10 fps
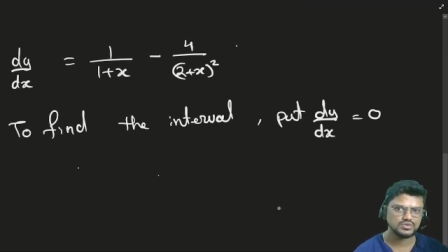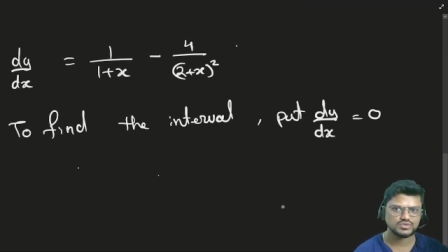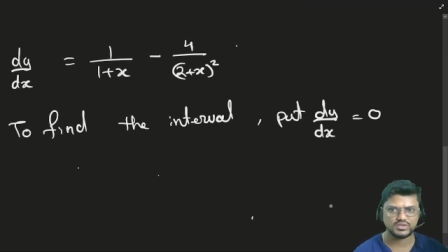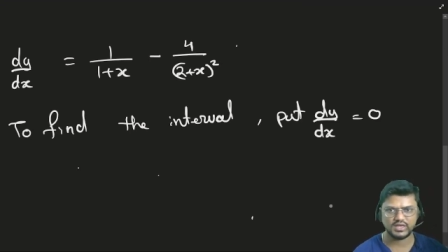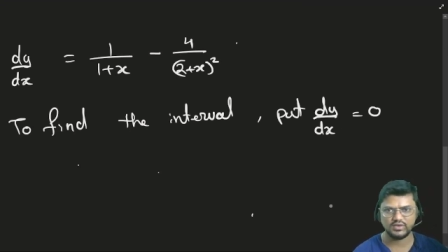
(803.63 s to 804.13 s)

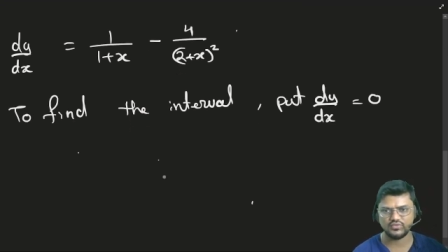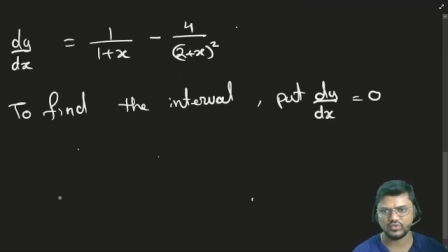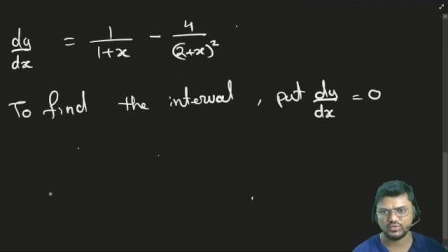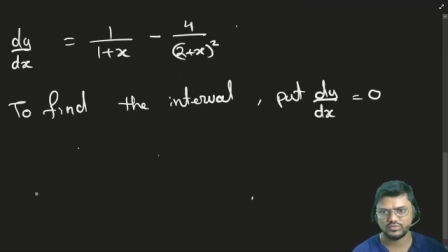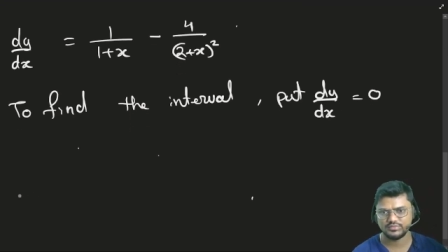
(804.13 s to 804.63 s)
So
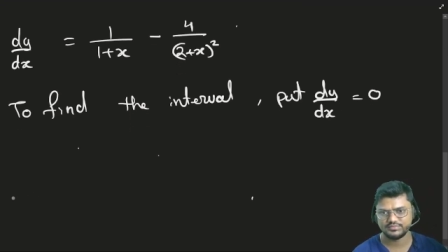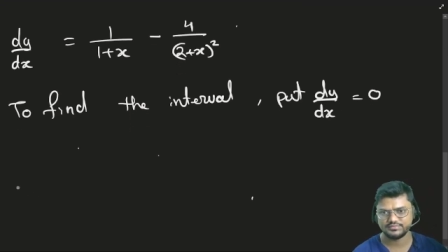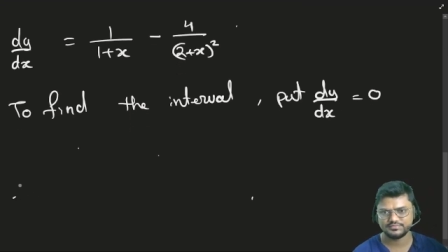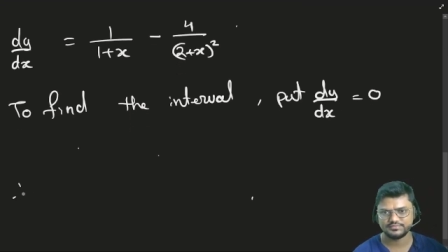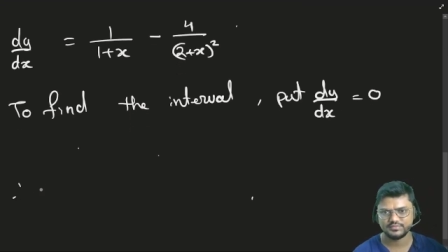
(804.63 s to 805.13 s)
therefore
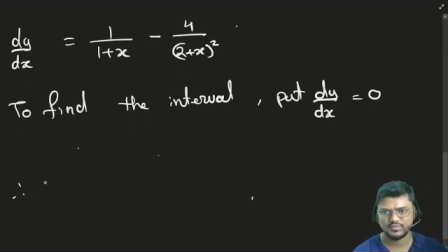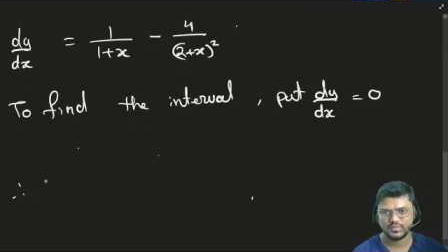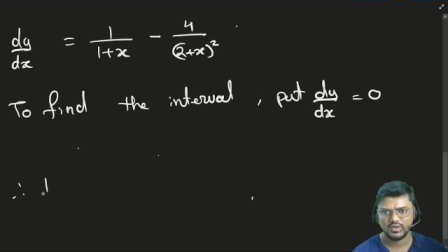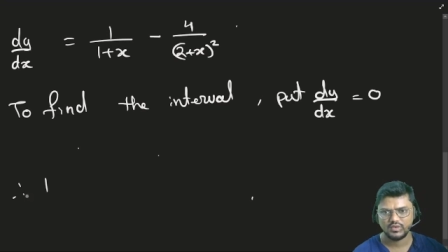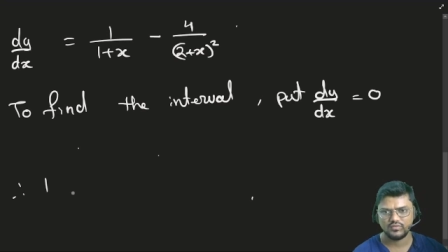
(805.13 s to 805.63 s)

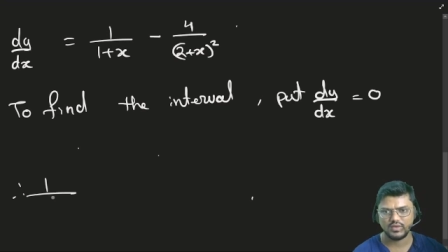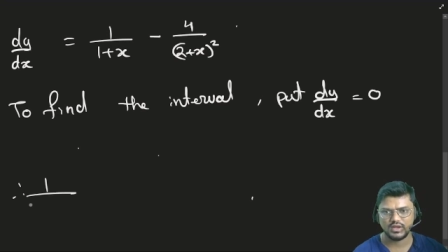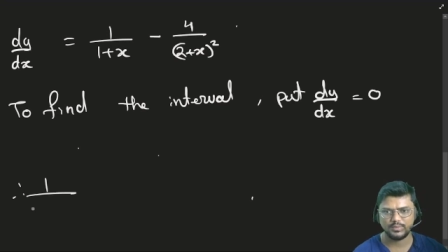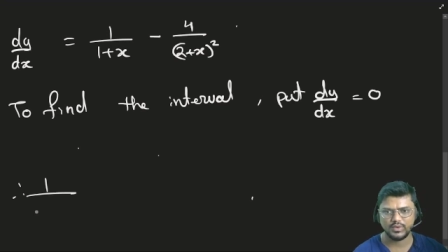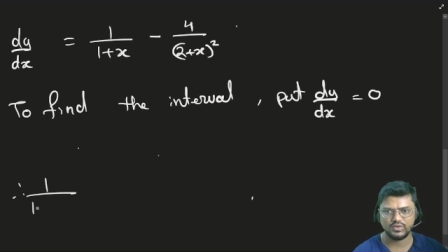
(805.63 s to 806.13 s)
1
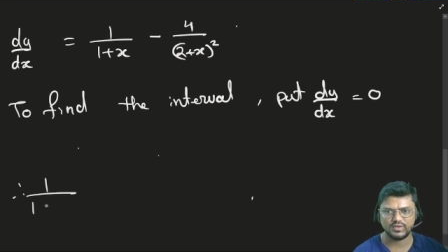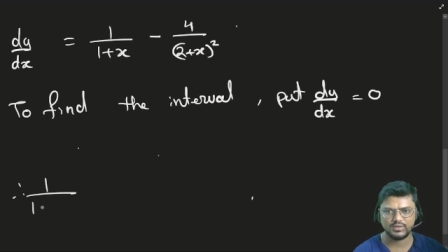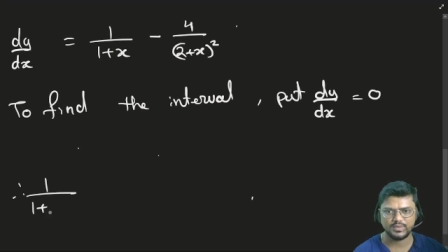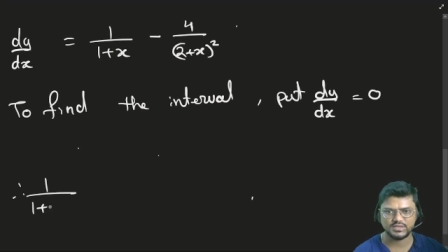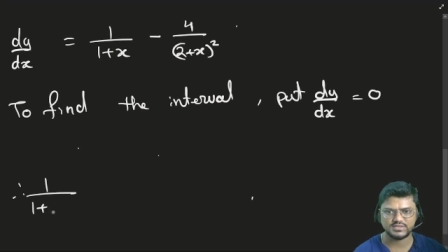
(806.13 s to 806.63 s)
upon
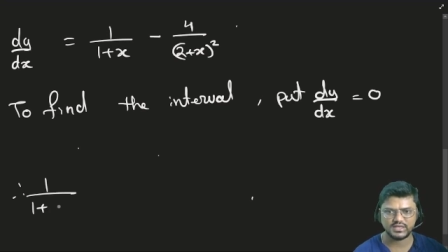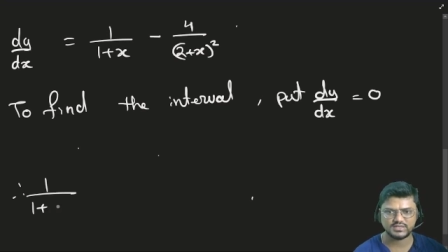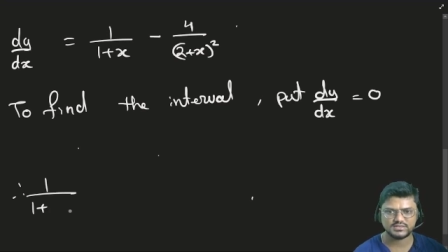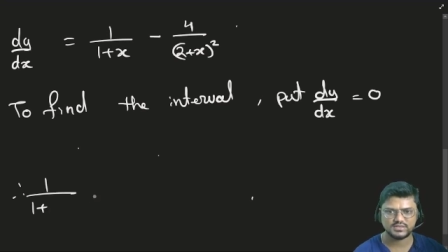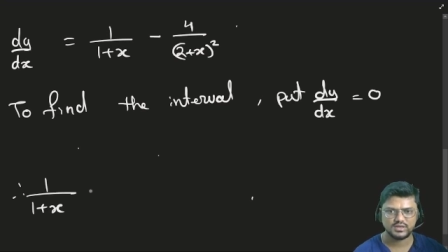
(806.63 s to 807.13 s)
1 plus
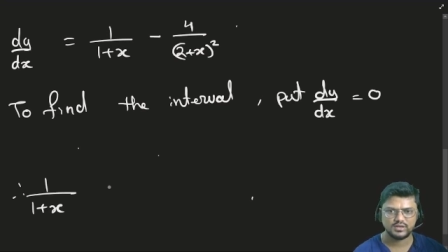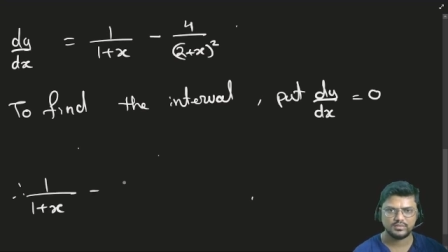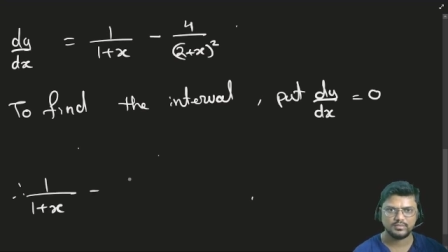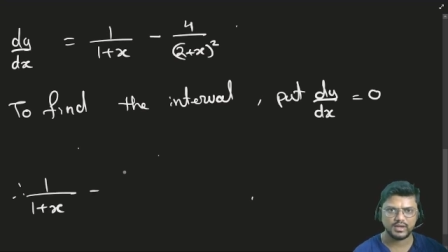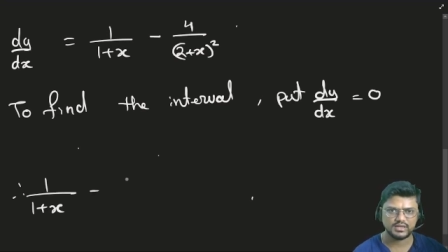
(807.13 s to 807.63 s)
x
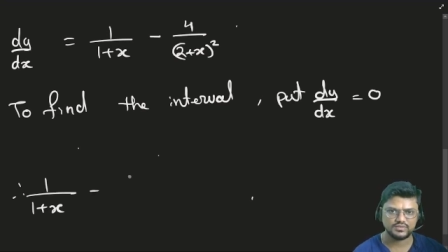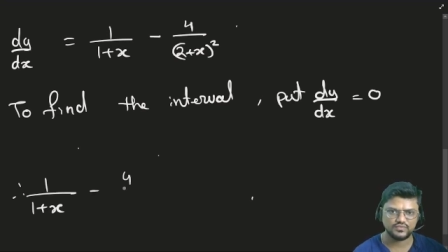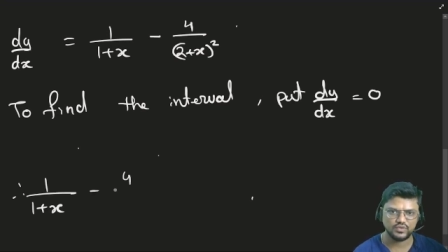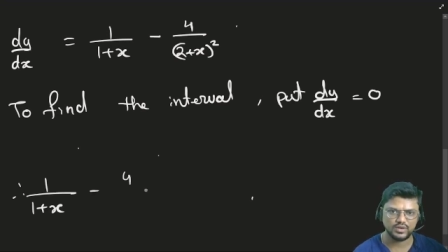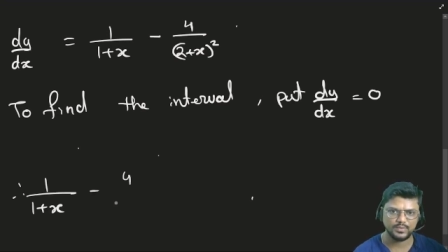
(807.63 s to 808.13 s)
minus
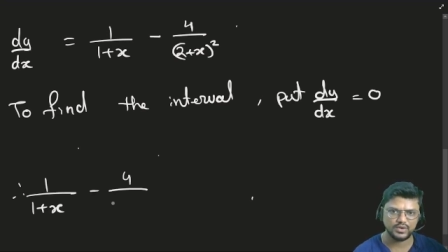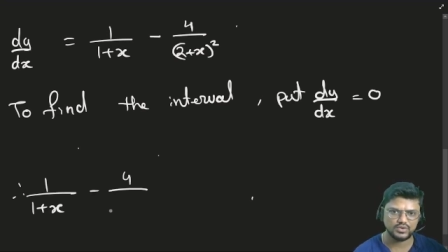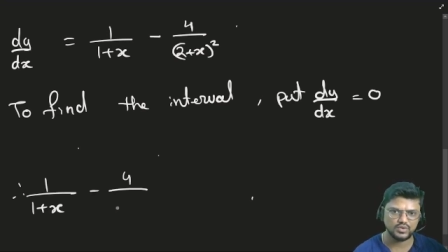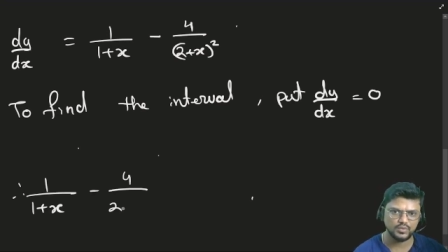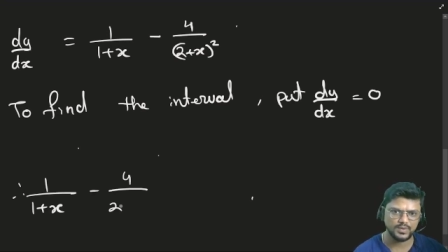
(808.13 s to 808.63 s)
4 upon
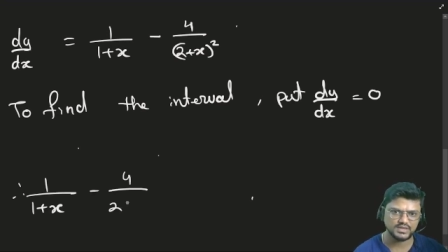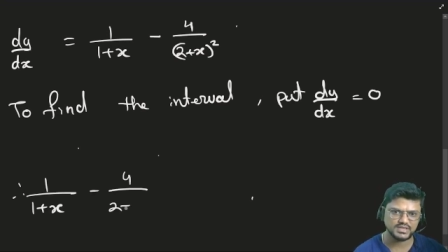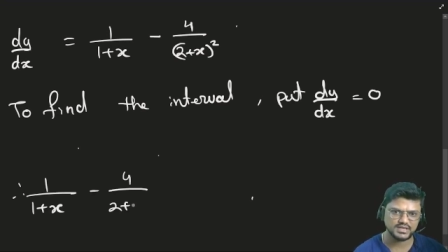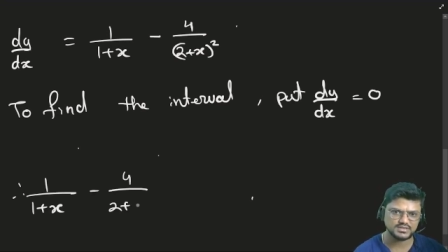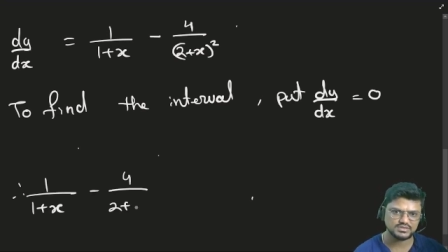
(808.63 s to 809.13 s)
2 plus
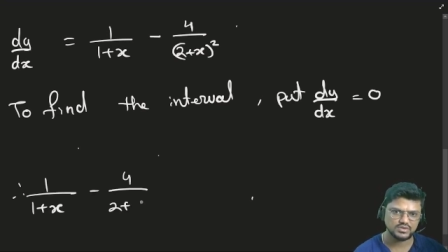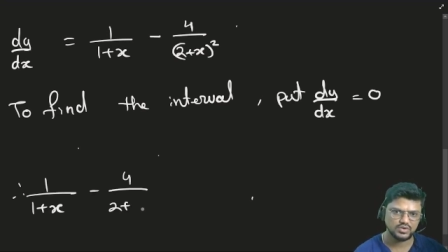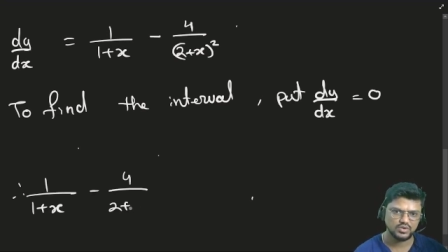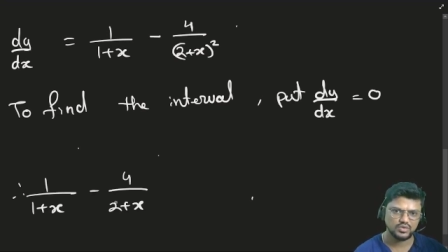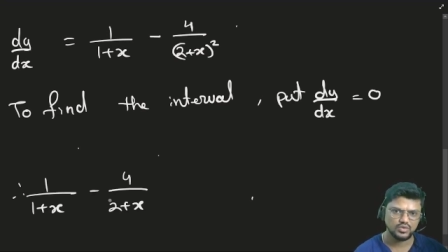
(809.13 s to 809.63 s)
x
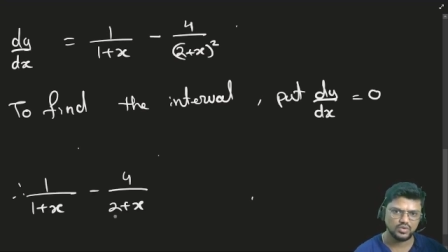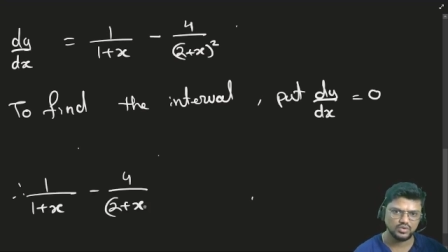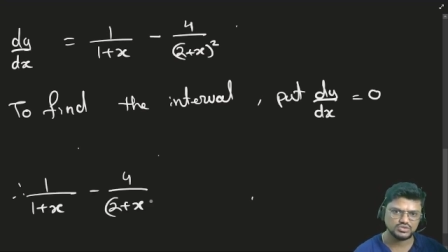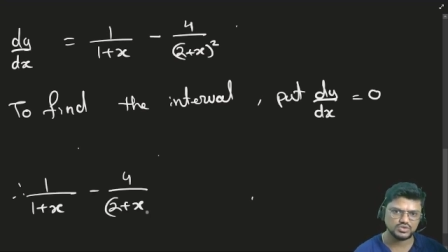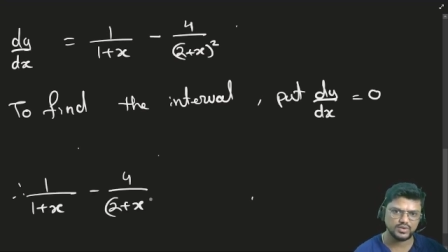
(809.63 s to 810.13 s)

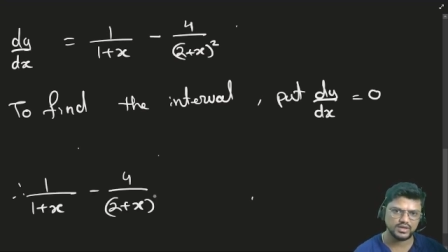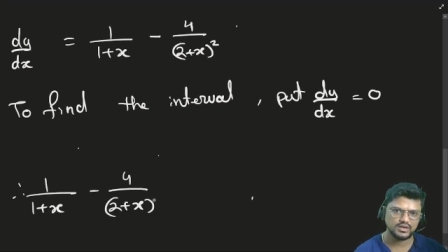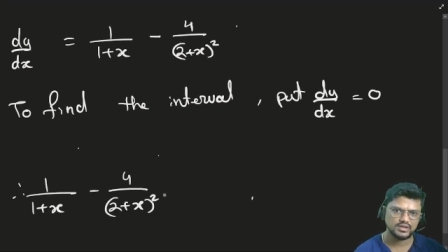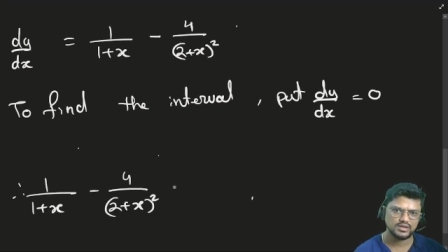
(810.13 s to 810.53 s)
whole square